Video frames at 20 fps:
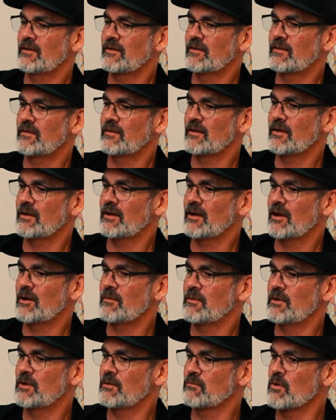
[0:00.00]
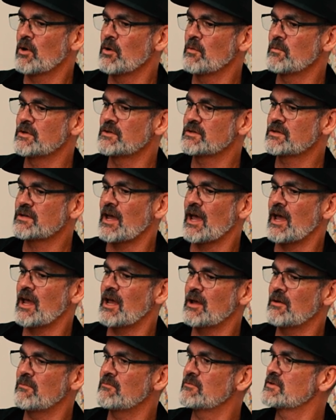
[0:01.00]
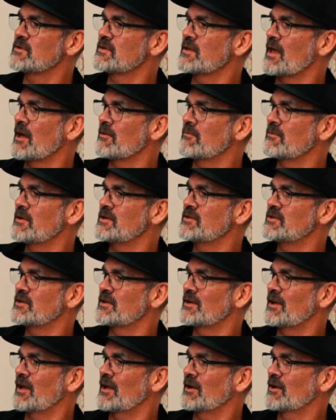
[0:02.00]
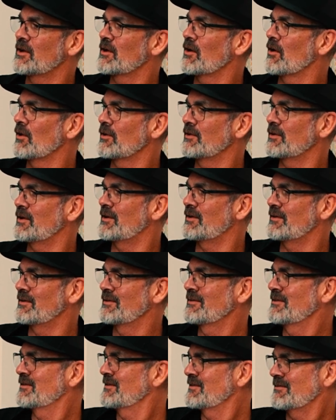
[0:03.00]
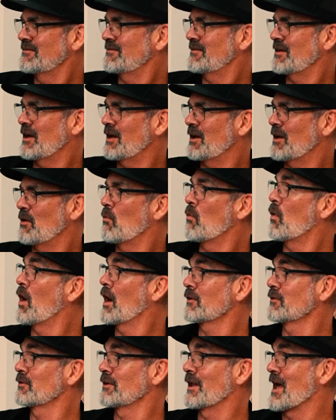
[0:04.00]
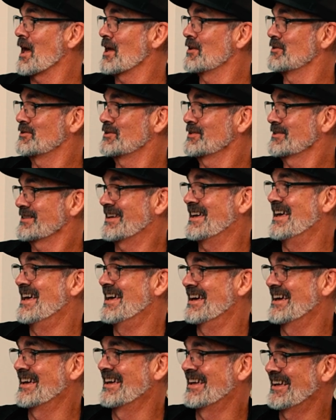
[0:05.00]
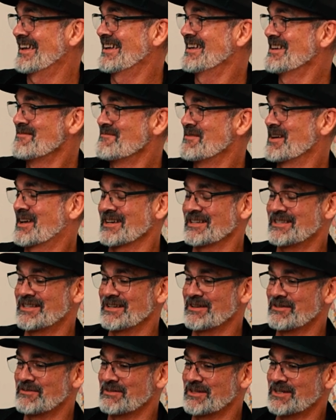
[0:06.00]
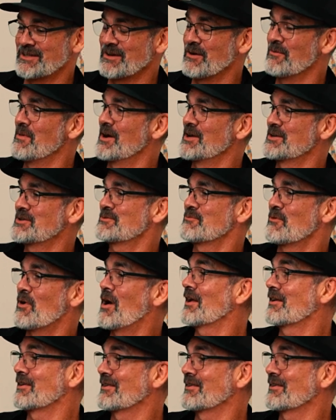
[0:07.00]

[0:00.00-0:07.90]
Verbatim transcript: I mean, the Romans came to that region and called it waterland because there was so much water